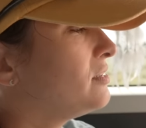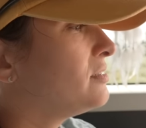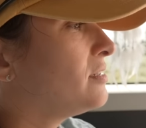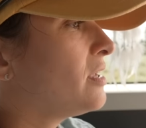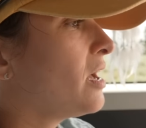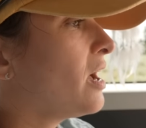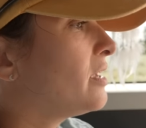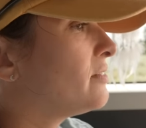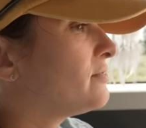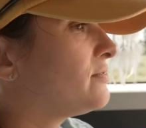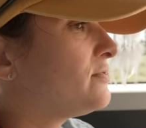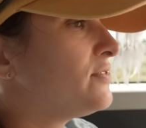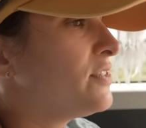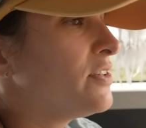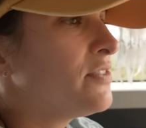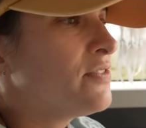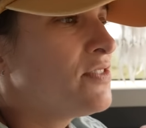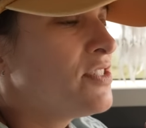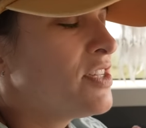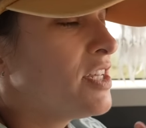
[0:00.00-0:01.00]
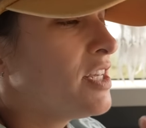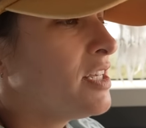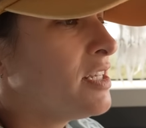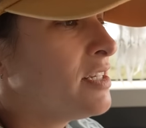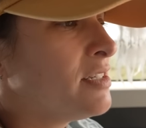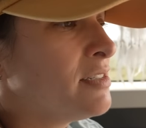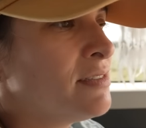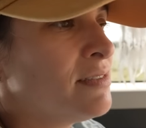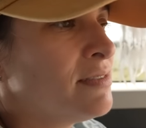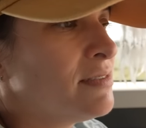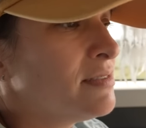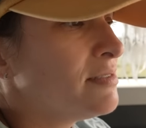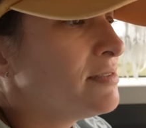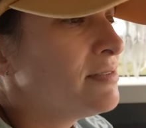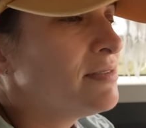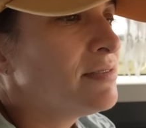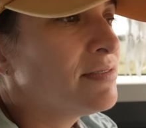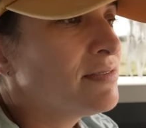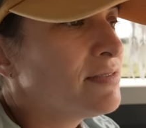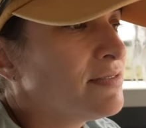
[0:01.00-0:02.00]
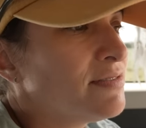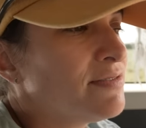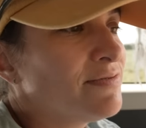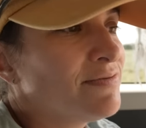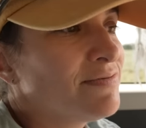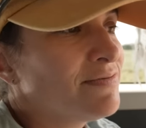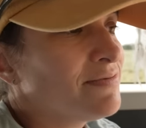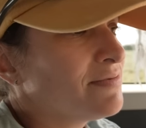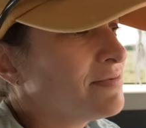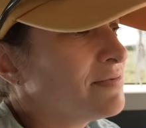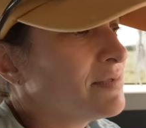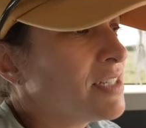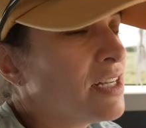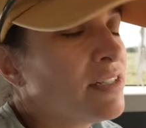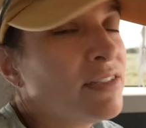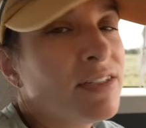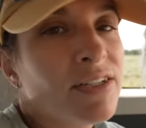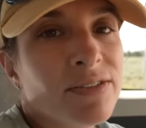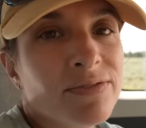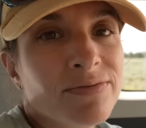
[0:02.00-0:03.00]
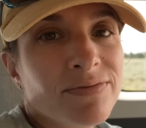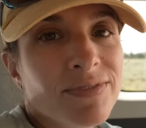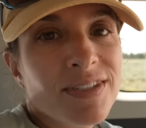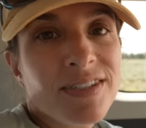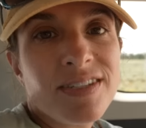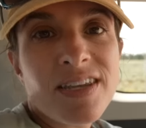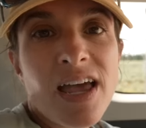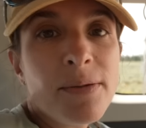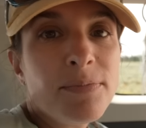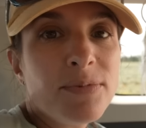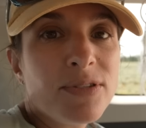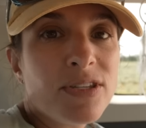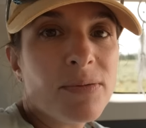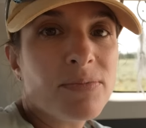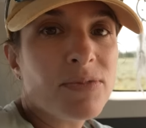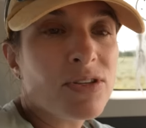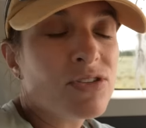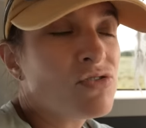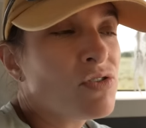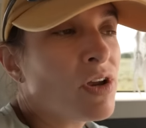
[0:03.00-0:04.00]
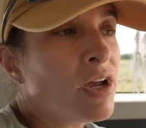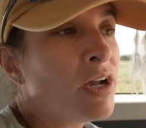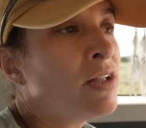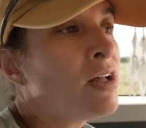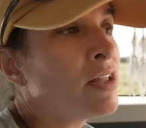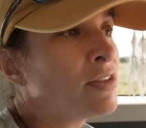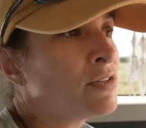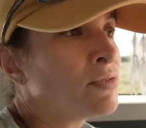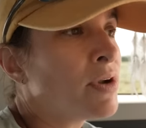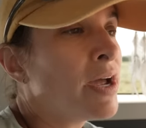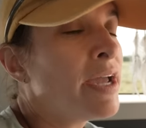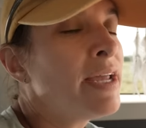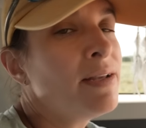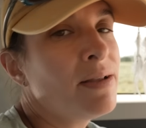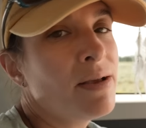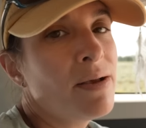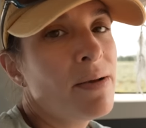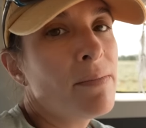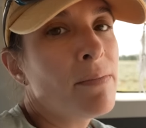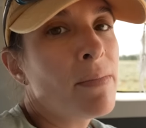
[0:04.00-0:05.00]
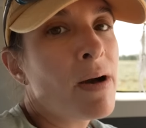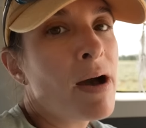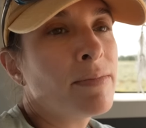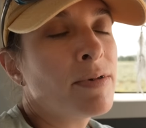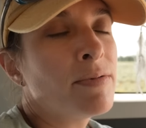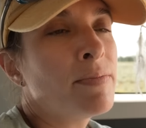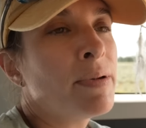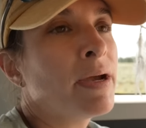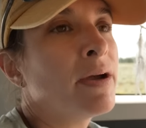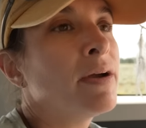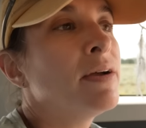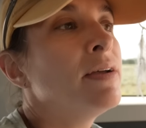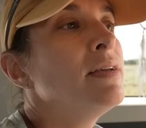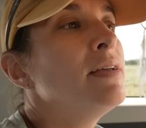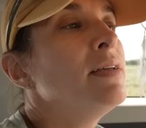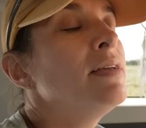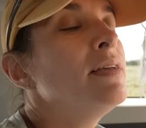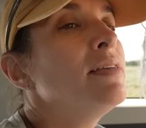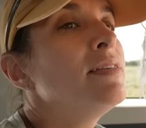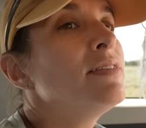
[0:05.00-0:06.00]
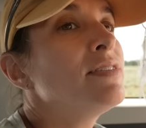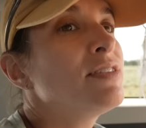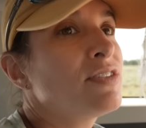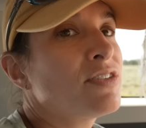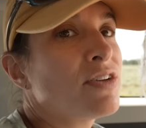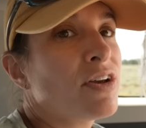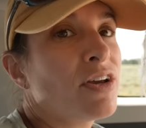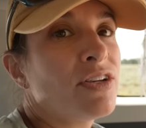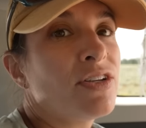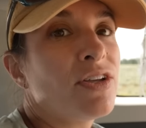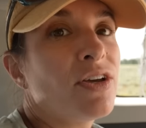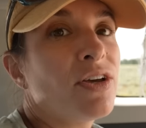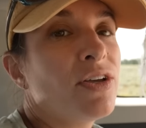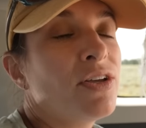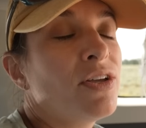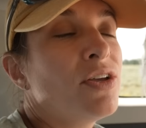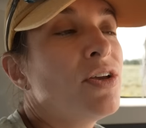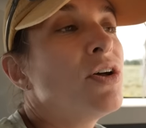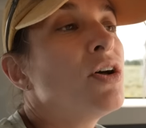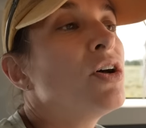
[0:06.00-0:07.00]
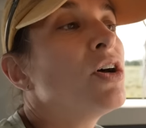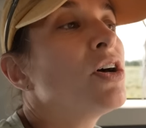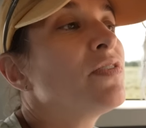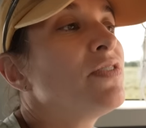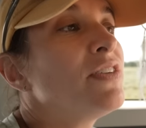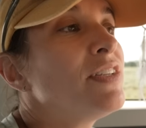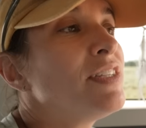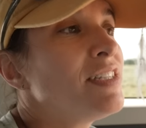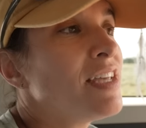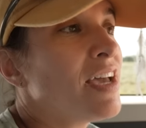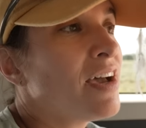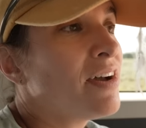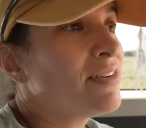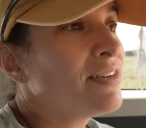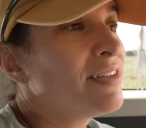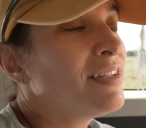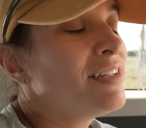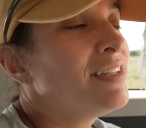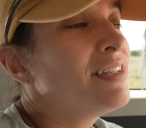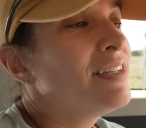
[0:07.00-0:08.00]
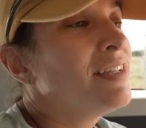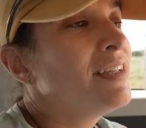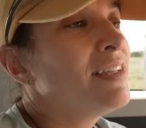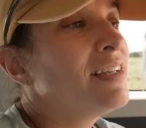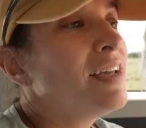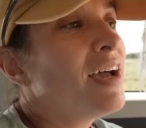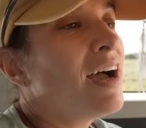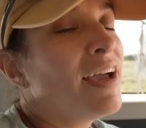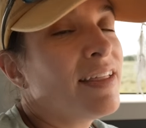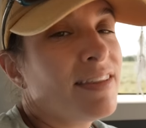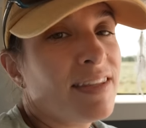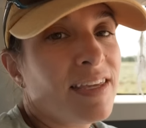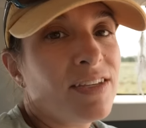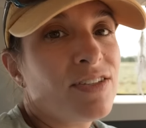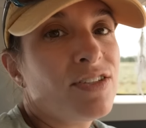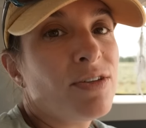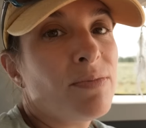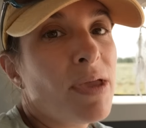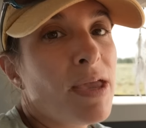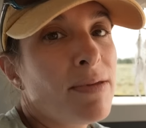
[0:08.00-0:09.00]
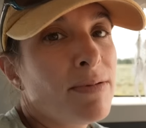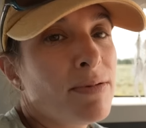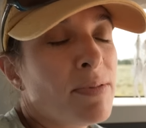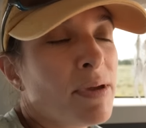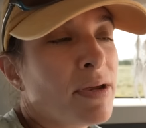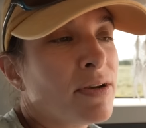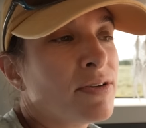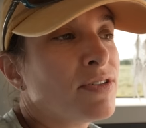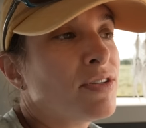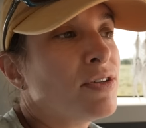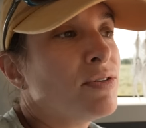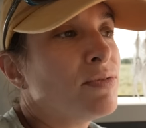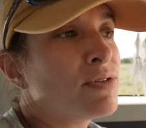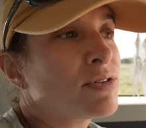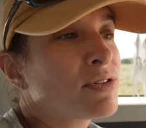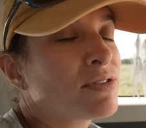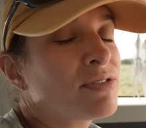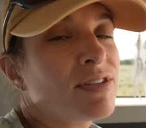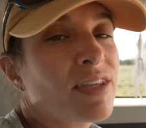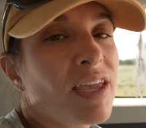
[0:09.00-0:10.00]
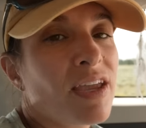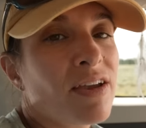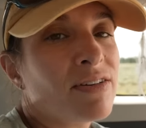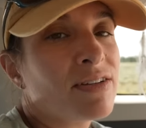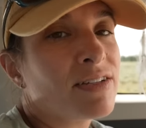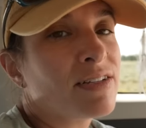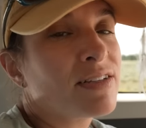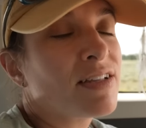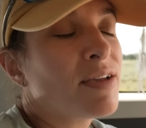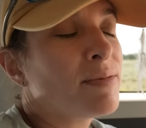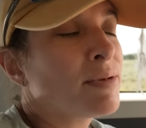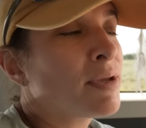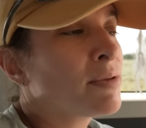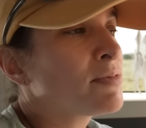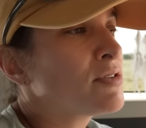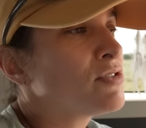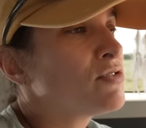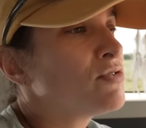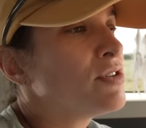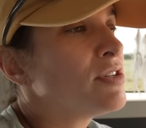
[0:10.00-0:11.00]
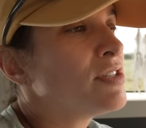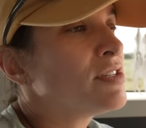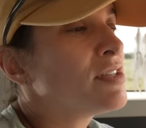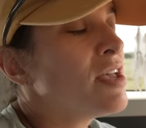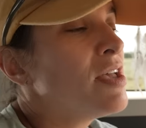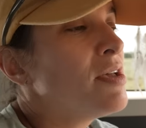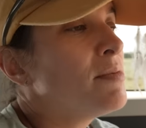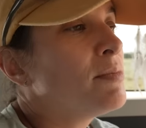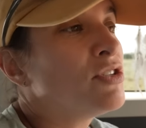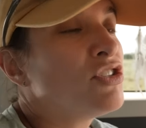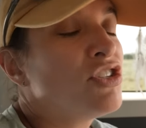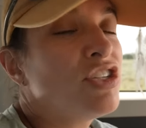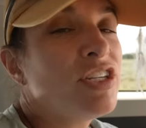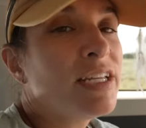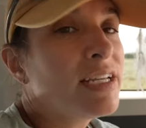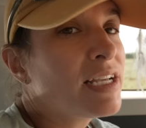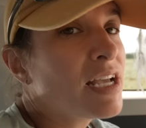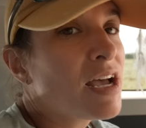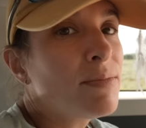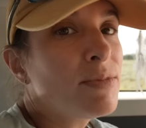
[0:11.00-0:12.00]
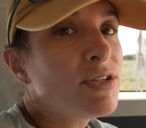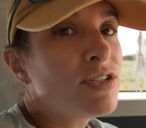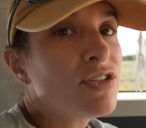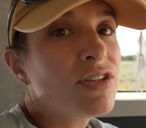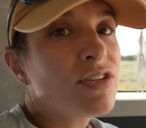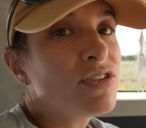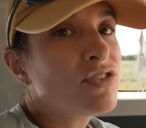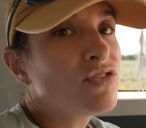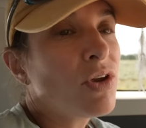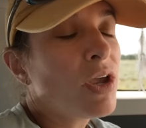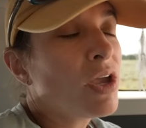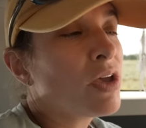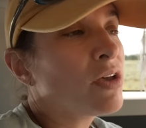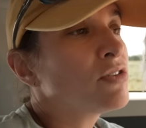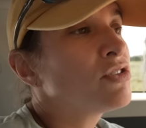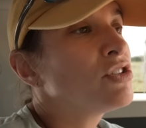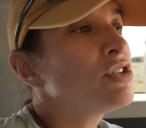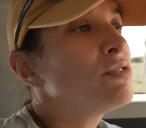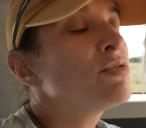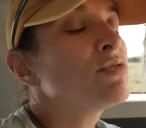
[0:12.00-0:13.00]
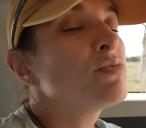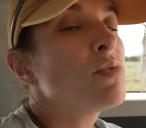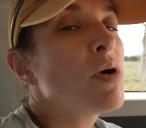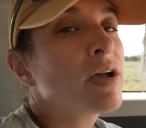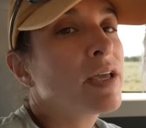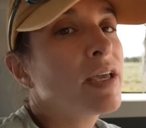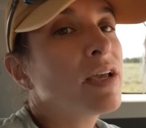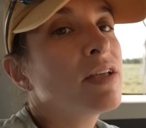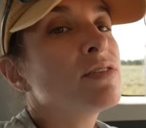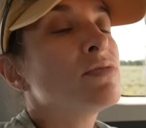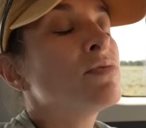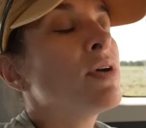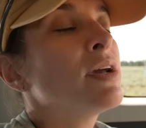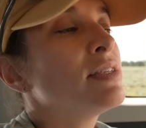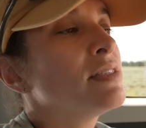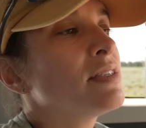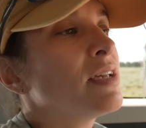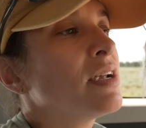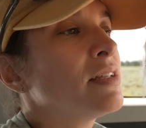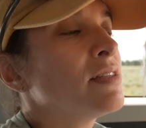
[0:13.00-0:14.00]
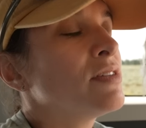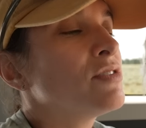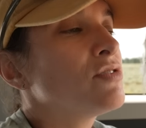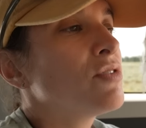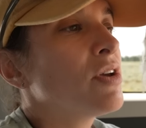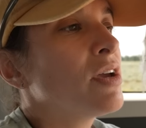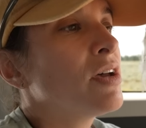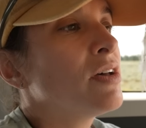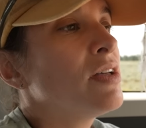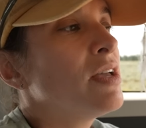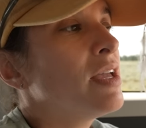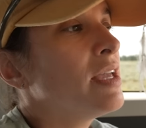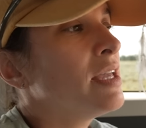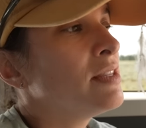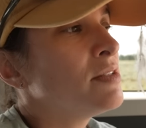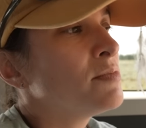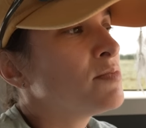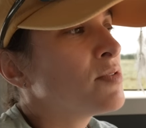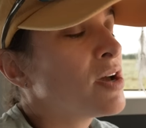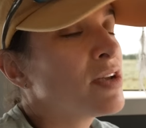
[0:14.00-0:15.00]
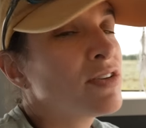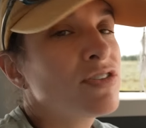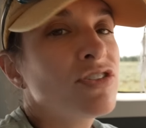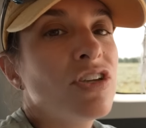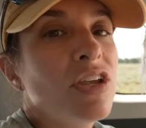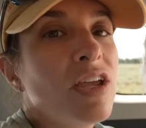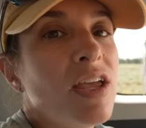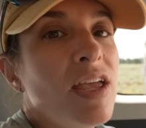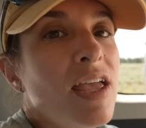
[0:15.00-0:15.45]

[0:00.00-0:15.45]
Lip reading: not 15, I don't know, steps up the trail on the right, mama bear starting to hoof it down, I think, to baby bears who were scared and climbing up the trees. But she didn't come into the trail. She was walking on the right side of the trail in the brush.